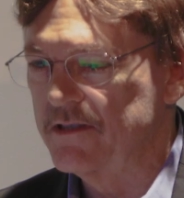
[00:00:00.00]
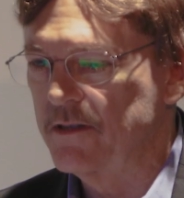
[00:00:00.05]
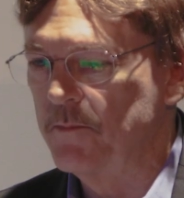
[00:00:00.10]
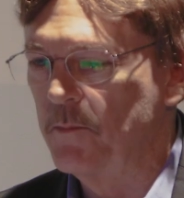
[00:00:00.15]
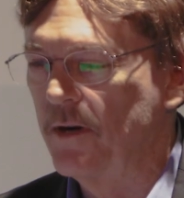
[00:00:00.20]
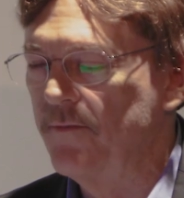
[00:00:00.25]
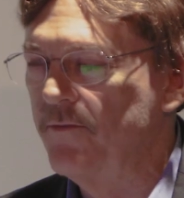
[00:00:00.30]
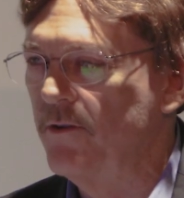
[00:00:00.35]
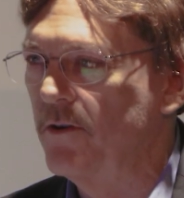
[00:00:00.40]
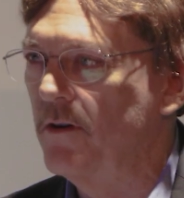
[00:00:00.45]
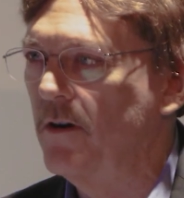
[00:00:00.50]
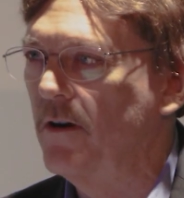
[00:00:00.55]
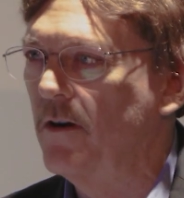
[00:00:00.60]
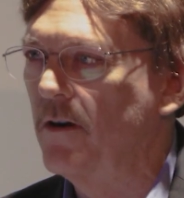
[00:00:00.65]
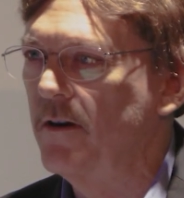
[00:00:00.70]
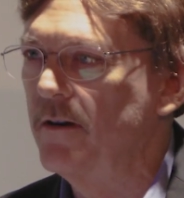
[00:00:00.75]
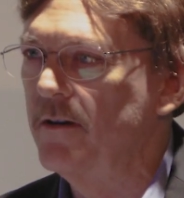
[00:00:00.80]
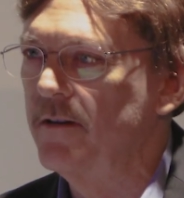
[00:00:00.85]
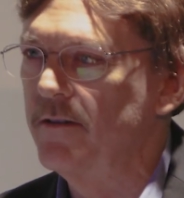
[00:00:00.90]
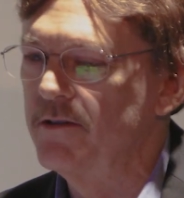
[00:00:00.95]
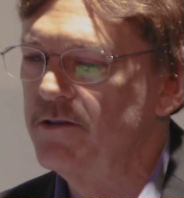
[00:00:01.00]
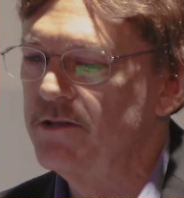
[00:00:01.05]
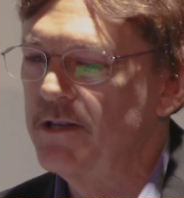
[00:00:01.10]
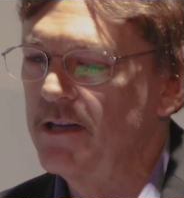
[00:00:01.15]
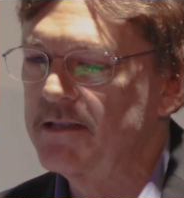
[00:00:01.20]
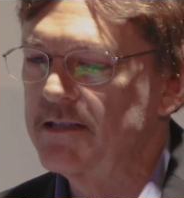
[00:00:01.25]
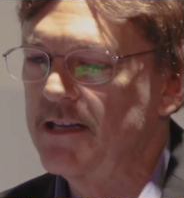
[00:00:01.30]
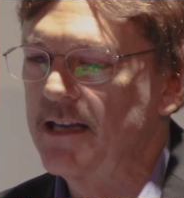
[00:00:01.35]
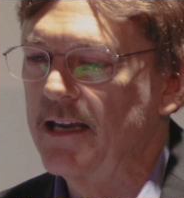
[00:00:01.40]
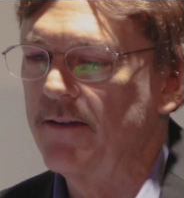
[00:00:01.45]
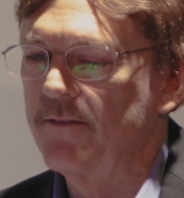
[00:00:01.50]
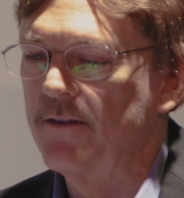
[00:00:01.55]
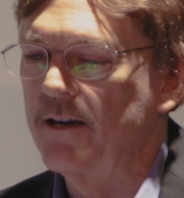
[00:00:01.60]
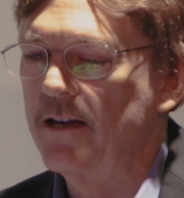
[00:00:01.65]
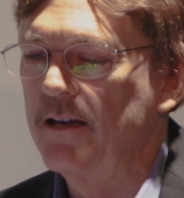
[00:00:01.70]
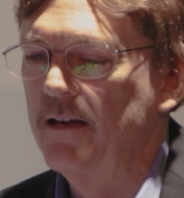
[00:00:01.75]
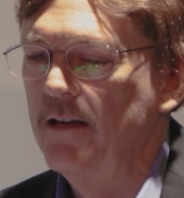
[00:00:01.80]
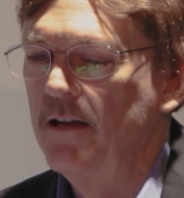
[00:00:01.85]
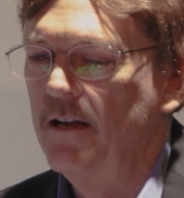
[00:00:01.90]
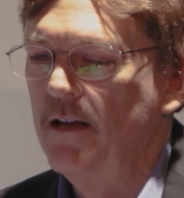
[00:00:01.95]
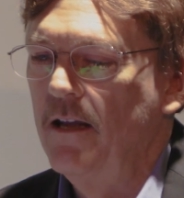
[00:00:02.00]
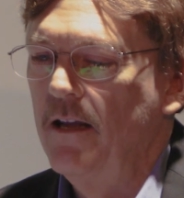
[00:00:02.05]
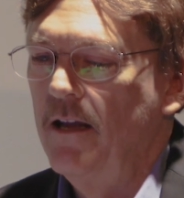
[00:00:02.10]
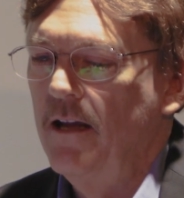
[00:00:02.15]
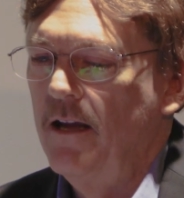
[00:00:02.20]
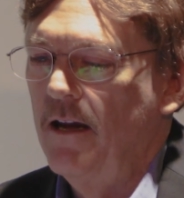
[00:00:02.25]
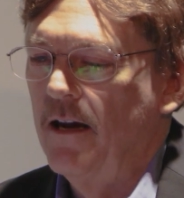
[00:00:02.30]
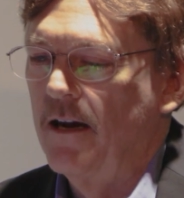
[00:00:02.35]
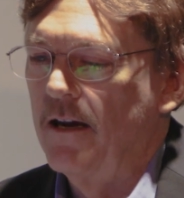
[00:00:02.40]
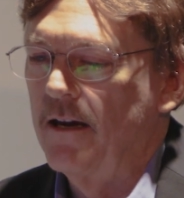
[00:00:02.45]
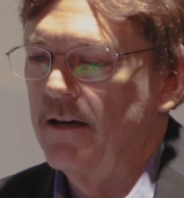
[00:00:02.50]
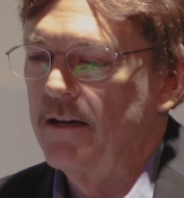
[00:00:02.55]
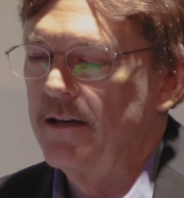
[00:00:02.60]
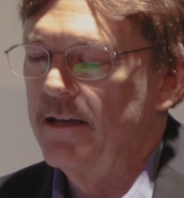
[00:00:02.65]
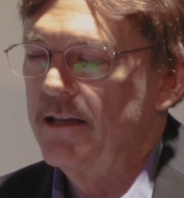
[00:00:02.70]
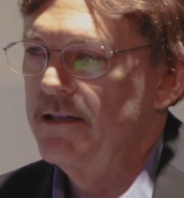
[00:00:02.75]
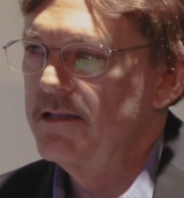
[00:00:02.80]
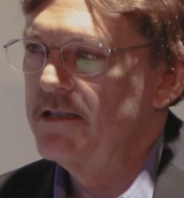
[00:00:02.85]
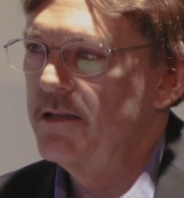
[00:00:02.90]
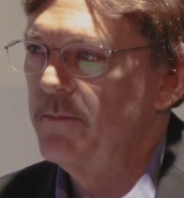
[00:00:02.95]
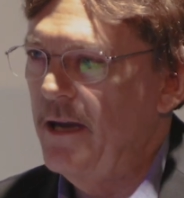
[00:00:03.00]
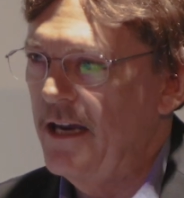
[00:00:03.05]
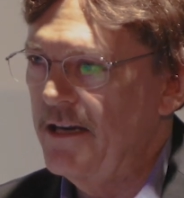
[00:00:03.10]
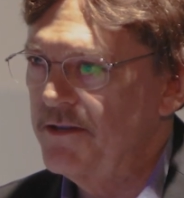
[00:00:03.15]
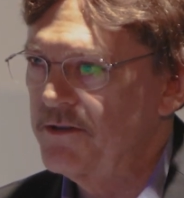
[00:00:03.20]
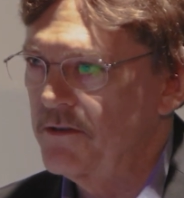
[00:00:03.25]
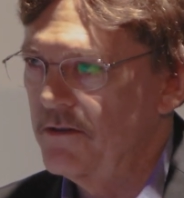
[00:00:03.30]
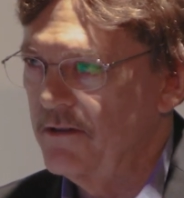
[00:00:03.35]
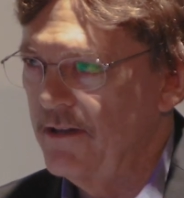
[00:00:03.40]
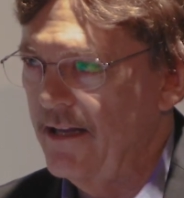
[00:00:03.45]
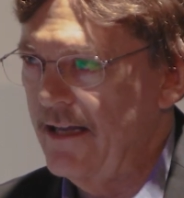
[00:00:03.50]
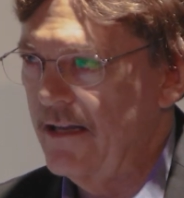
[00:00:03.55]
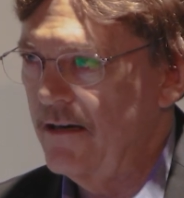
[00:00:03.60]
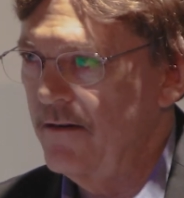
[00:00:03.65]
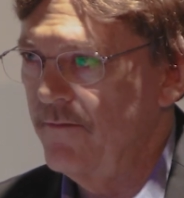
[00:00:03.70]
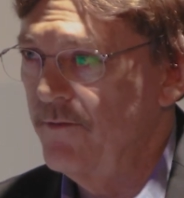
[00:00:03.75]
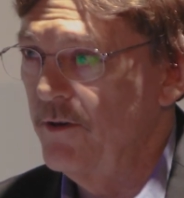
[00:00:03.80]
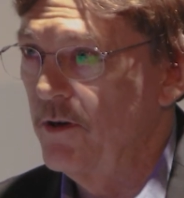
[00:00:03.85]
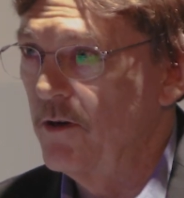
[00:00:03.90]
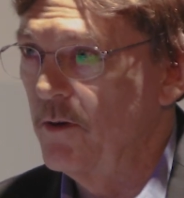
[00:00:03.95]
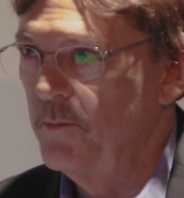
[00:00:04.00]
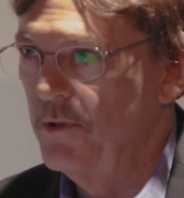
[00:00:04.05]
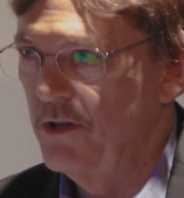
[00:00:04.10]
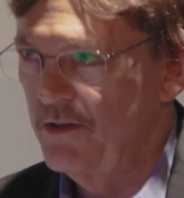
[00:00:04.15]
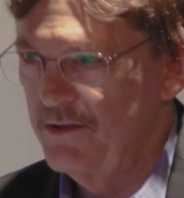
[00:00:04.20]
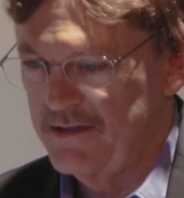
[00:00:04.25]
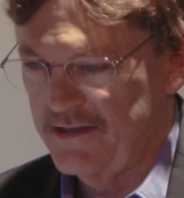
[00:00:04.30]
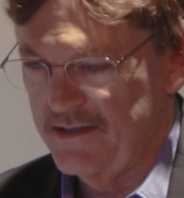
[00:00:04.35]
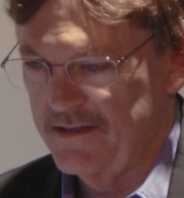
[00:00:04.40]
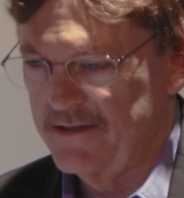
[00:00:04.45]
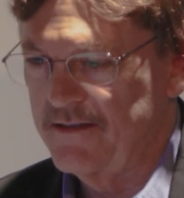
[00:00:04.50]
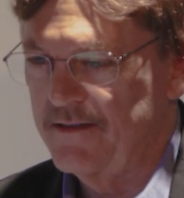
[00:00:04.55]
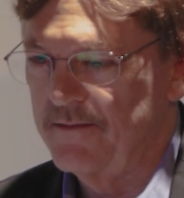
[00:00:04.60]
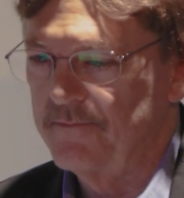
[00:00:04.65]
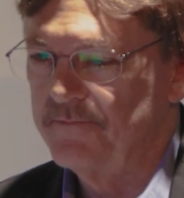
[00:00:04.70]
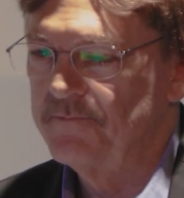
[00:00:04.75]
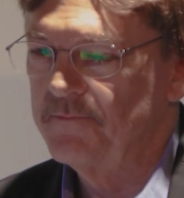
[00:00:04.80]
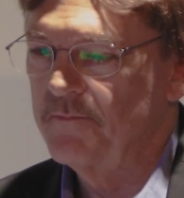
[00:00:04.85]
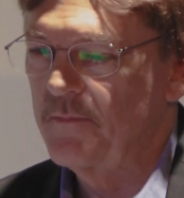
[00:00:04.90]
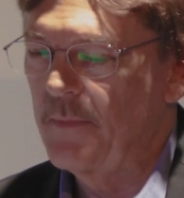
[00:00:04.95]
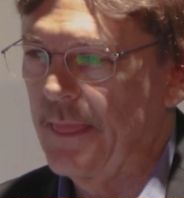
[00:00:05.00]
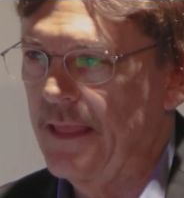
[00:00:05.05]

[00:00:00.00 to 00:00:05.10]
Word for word: just above your heart in the chest cavity, is the master gland of your immune system.